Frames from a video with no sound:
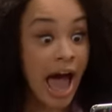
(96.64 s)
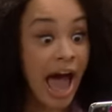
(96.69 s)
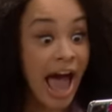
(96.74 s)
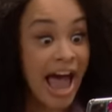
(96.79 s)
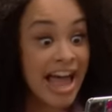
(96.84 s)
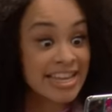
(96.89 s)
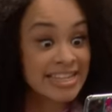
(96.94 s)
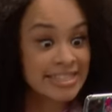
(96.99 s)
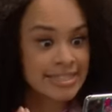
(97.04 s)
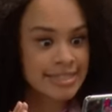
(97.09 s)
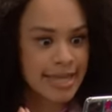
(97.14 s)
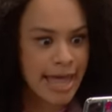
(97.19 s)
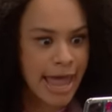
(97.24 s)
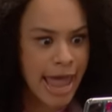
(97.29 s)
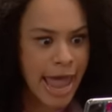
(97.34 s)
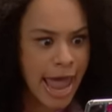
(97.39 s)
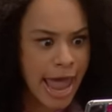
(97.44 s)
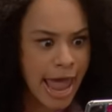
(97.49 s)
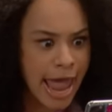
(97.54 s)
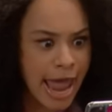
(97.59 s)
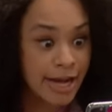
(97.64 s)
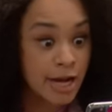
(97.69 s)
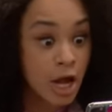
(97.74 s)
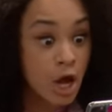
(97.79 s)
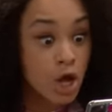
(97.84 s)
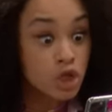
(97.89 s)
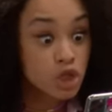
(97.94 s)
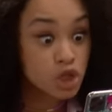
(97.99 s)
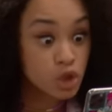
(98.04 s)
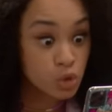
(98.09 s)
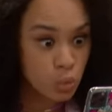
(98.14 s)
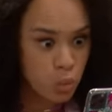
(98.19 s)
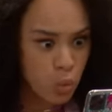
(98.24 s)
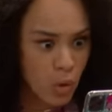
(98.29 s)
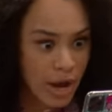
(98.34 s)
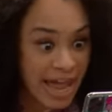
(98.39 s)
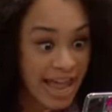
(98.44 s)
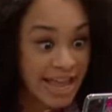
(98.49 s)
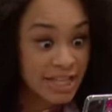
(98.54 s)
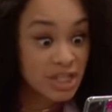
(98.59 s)
I said
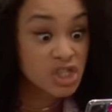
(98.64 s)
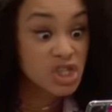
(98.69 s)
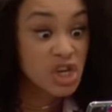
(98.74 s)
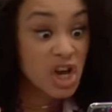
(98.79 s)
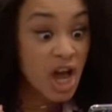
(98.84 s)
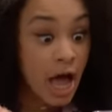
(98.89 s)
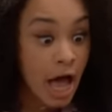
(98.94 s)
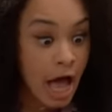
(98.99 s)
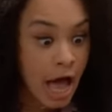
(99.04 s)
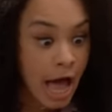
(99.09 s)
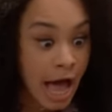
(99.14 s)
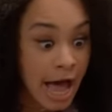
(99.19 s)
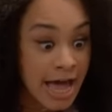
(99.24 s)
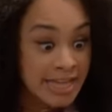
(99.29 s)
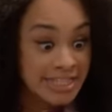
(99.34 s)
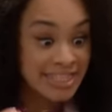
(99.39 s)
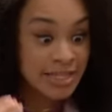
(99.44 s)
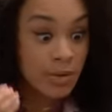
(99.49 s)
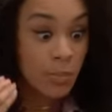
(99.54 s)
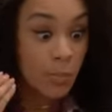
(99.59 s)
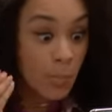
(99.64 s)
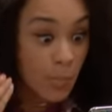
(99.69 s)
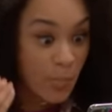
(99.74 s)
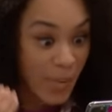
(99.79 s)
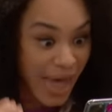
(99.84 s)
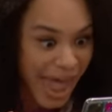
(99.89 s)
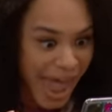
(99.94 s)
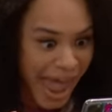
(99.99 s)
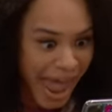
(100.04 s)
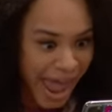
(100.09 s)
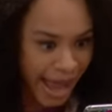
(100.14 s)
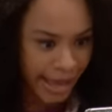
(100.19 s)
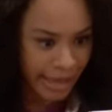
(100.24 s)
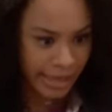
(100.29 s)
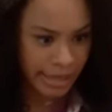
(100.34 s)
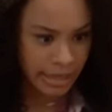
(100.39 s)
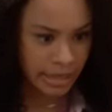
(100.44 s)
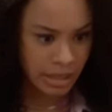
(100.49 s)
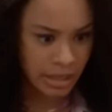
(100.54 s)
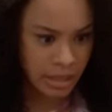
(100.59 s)
switch us
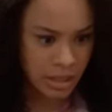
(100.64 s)
back.